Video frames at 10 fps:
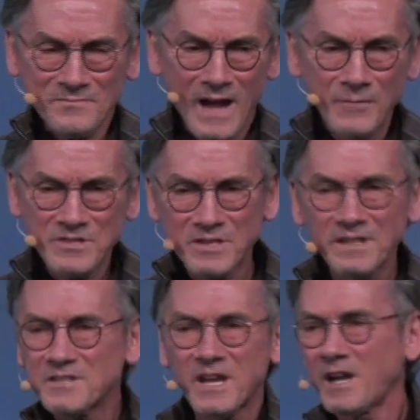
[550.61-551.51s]
I was
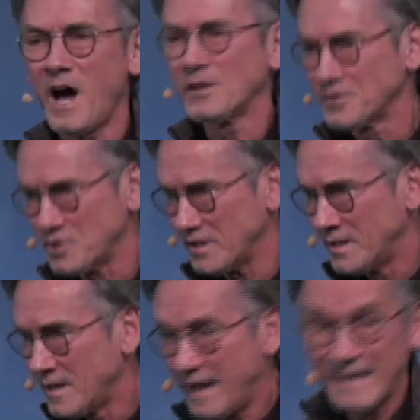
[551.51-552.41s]
studying psychology,
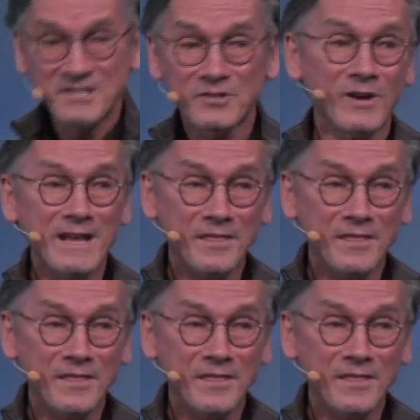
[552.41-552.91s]
and I still had